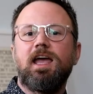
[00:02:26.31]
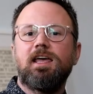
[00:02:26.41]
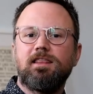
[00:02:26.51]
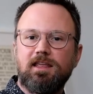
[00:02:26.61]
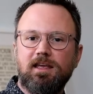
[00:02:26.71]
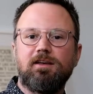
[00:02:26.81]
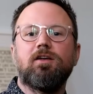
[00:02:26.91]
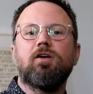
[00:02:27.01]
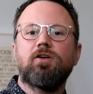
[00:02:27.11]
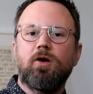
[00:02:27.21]
and then
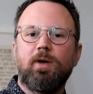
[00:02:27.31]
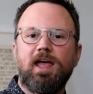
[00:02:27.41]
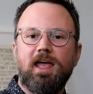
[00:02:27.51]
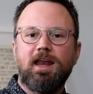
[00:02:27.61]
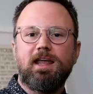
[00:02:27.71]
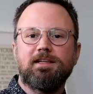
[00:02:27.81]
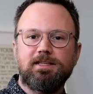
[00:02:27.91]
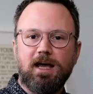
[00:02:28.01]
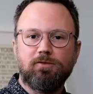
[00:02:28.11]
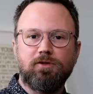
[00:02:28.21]
go ahead and
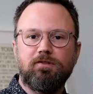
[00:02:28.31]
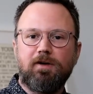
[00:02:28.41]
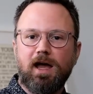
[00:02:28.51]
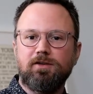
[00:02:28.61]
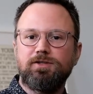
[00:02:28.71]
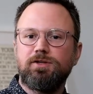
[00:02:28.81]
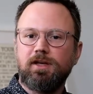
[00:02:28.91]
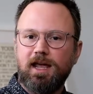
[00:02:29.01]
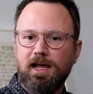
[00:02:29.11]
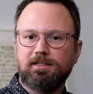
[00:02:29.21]
download the files so you
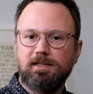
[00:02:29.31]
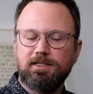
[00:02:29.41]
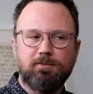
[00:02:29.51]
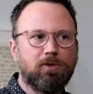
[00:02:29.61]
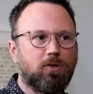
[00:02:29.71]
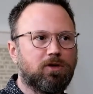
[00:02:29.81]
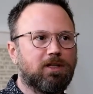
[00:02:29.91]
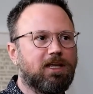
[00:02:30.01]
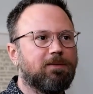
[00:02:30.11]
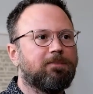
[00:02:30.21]
can access them
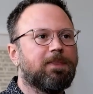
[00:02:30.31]
locally.